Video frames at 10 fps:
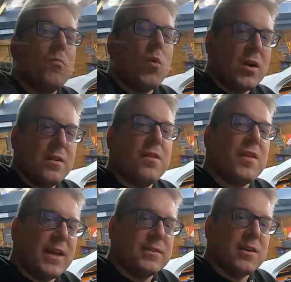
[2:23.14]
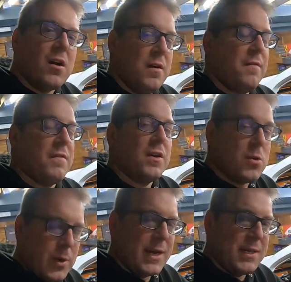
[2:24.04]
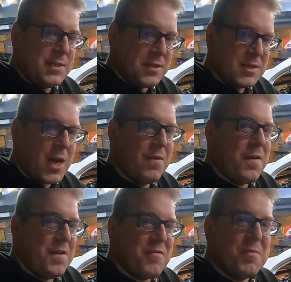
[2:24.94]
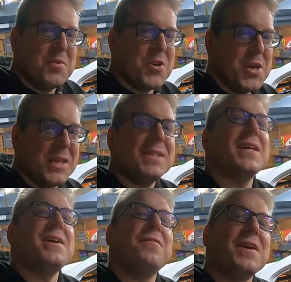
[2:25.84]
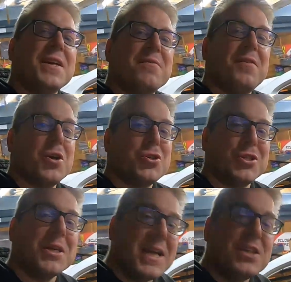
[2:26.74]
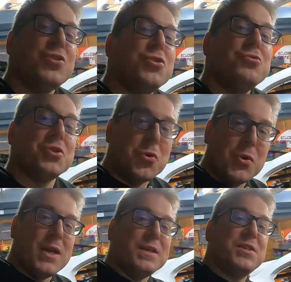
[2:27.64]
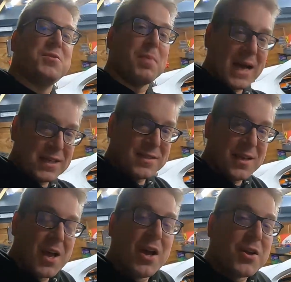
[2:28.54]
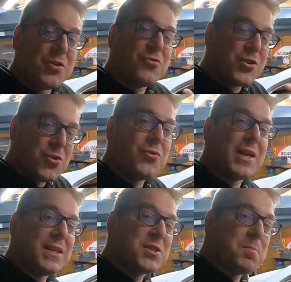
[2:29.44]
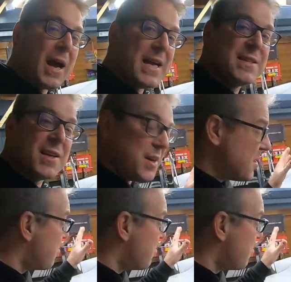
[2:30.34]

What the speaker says: one of the things that I've quickly discovered from doing this EV conversion is you do need space. You do need space at